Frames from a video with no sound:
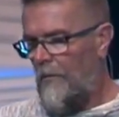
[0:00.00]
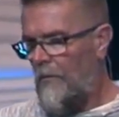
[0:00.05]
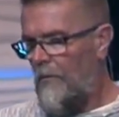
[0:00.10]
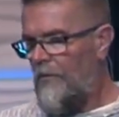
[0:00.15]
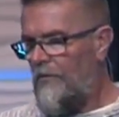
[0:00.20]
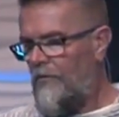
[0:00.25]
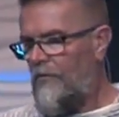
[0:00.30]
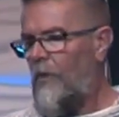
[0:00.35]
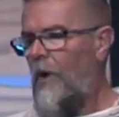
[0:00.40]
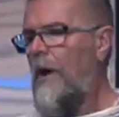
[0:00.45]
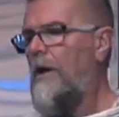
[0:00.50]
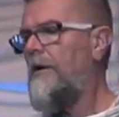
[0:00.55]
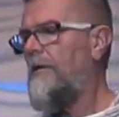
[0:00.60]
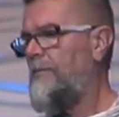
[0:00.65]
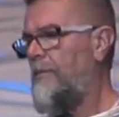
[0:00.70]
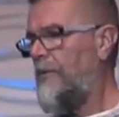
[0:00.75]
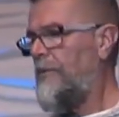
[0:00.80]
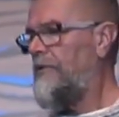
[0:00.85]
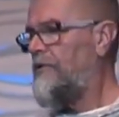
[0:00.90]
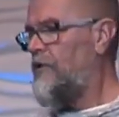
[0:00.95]
was trying
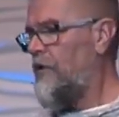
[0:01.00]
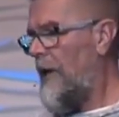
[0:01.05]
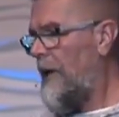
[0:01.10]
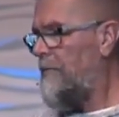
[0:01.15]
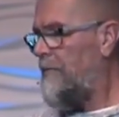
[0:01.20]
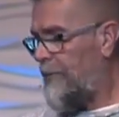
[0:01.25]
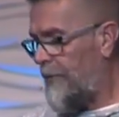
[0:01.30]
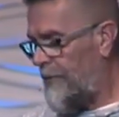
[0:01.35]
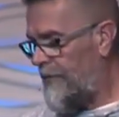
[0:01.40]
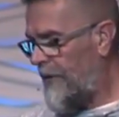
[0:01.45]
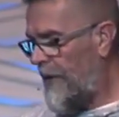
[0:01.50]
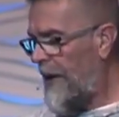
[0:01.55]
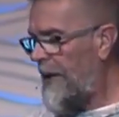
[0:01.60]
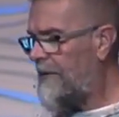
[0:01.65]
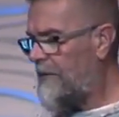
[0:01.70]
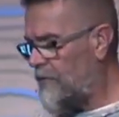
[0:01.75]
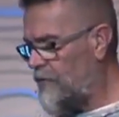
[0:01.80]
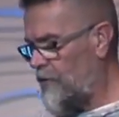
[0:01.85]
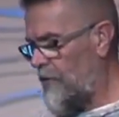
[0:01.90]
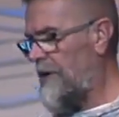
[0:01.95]
to project,
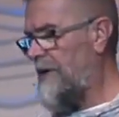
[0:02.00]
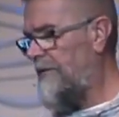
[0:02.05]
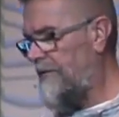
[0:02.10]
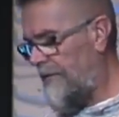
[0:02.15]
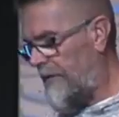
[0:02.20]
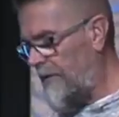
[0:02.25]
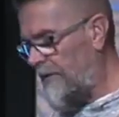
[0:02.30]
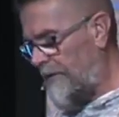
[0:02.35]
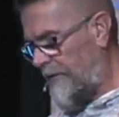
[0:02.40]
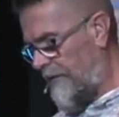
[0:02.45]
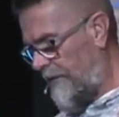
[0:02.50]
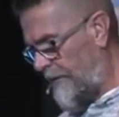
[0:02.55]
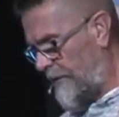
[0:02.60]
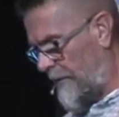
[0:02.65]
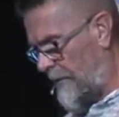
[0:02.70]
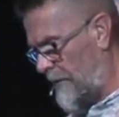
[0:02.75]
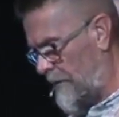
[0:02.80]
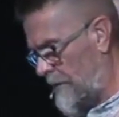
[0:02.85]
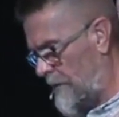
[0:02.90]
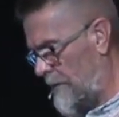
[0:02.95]
protect Jesus,